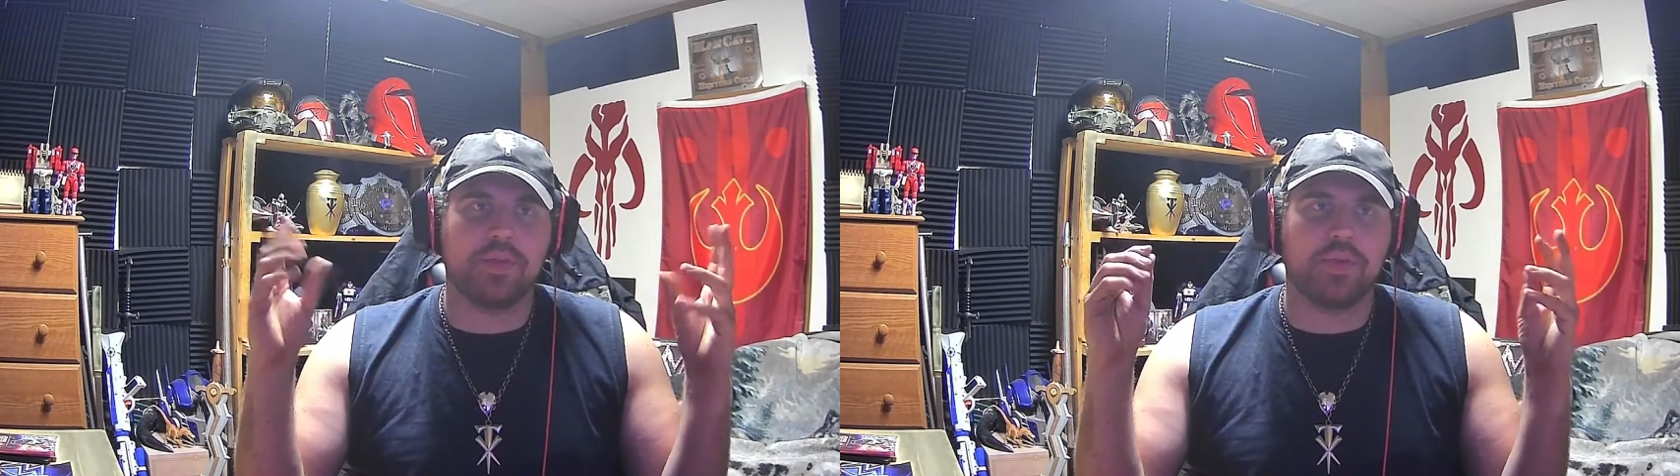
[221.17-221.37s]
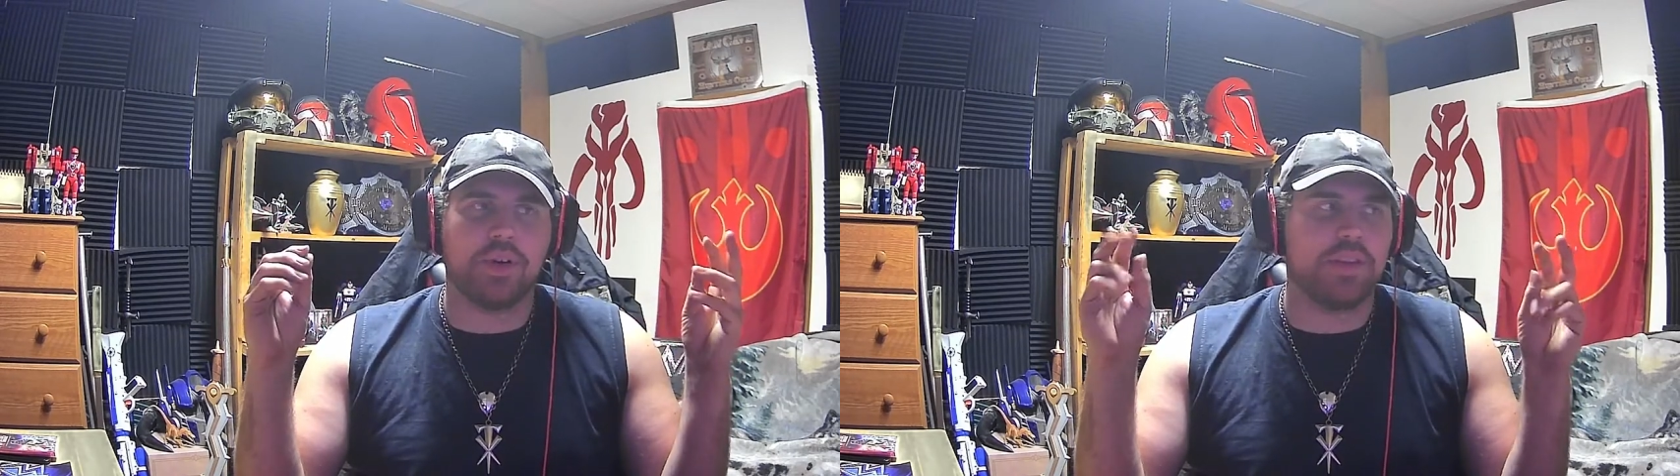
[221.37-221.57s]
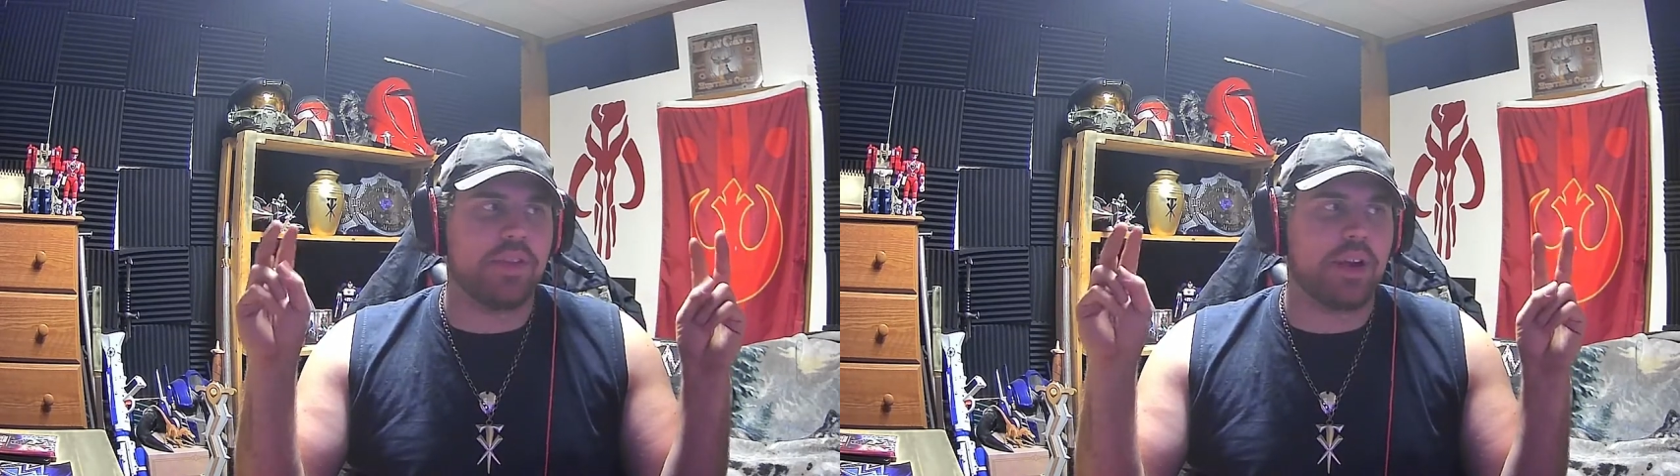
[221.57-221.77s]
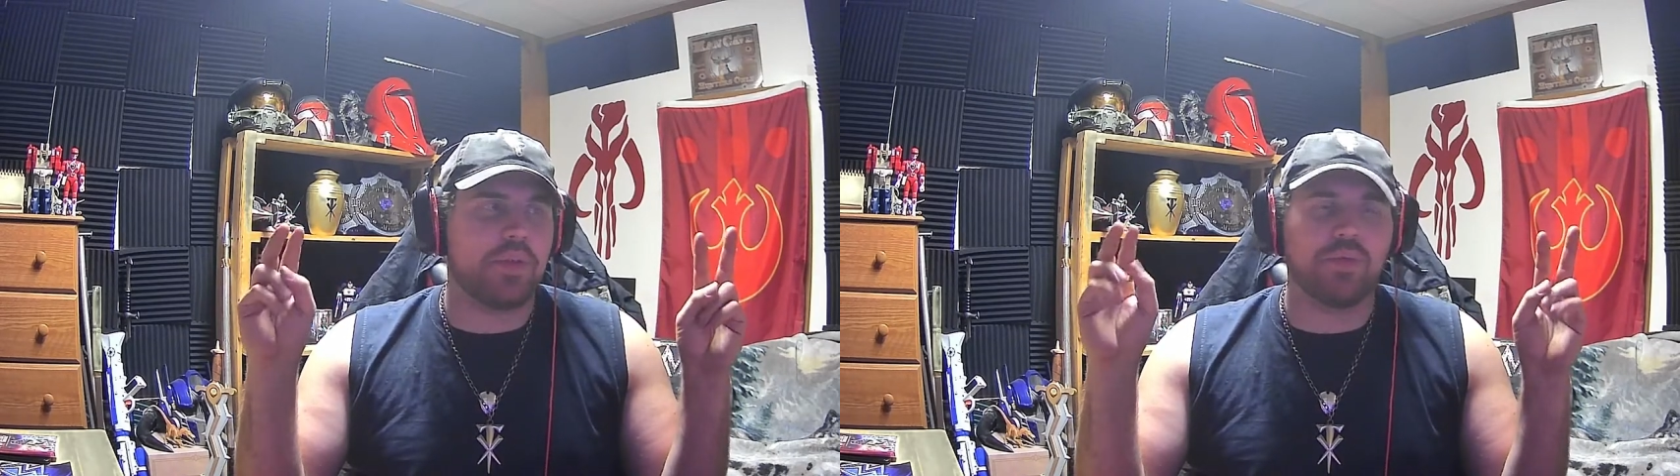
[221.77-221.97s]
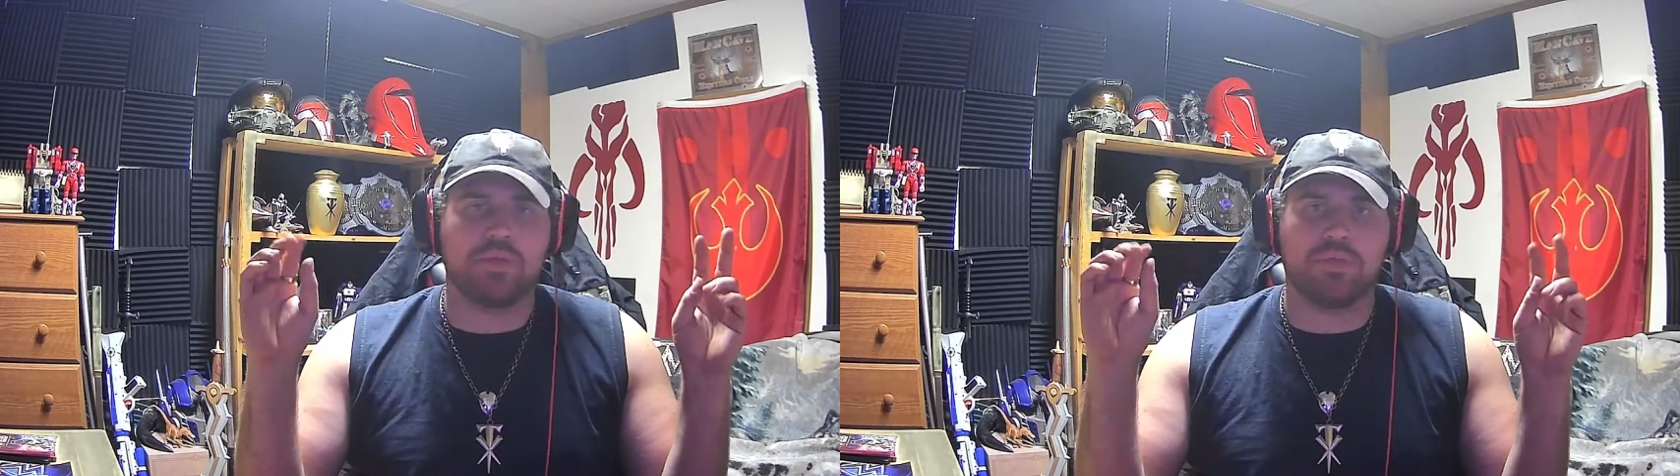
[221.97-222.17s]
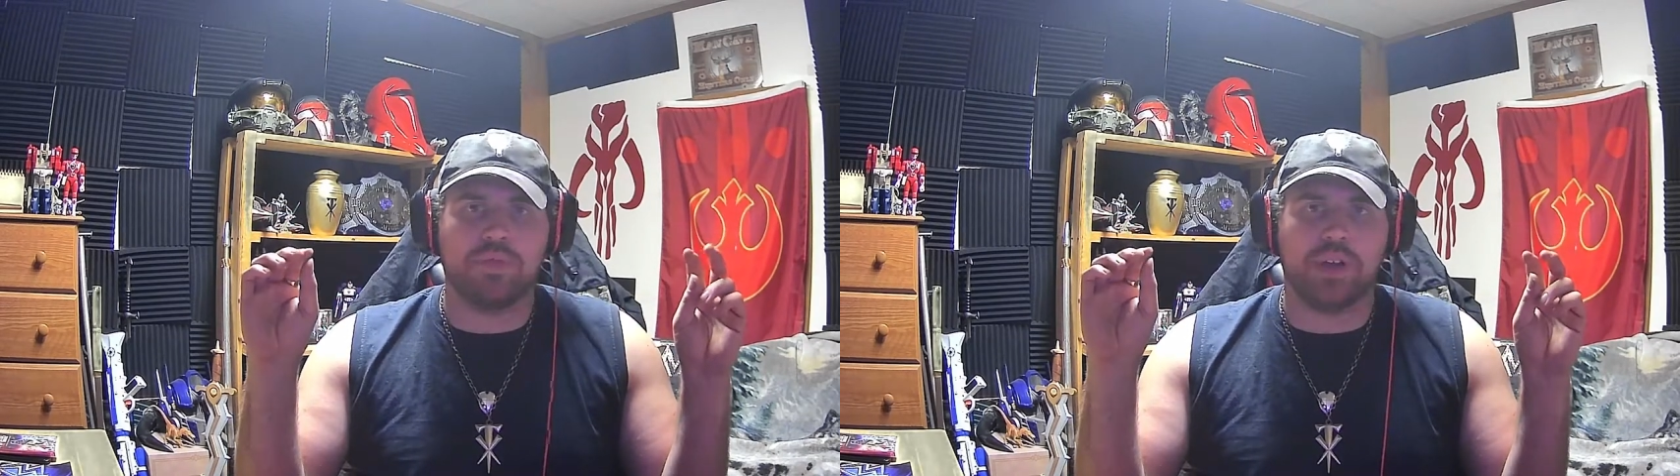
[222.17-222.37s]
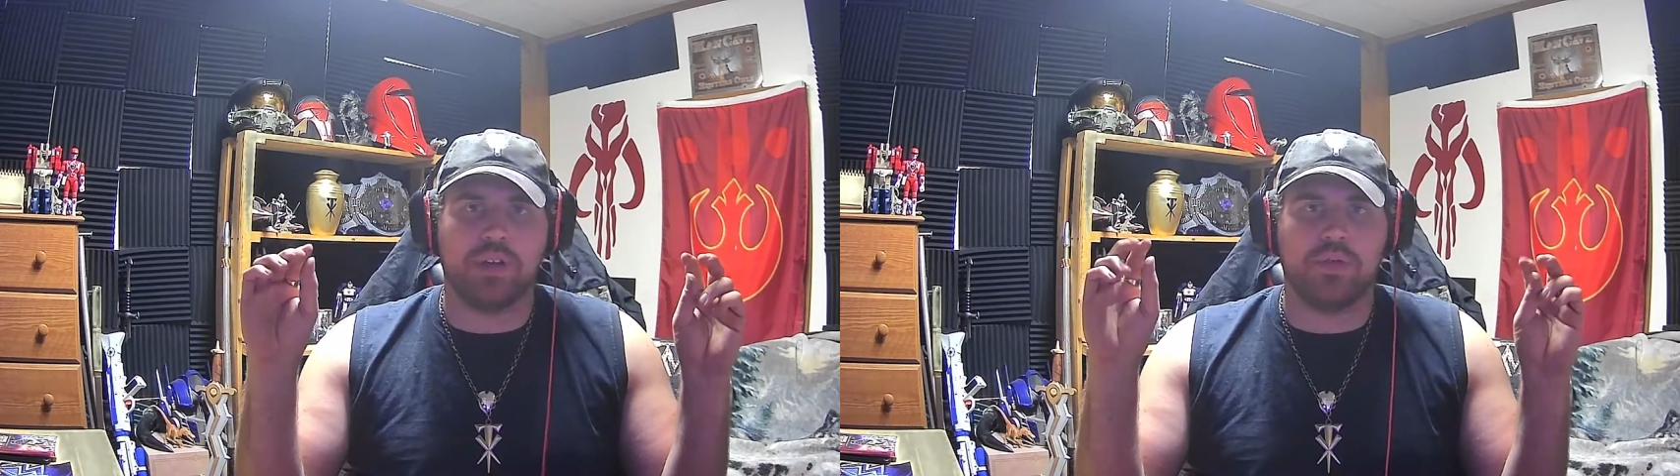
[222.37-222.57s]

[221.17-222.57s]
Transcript: one of their like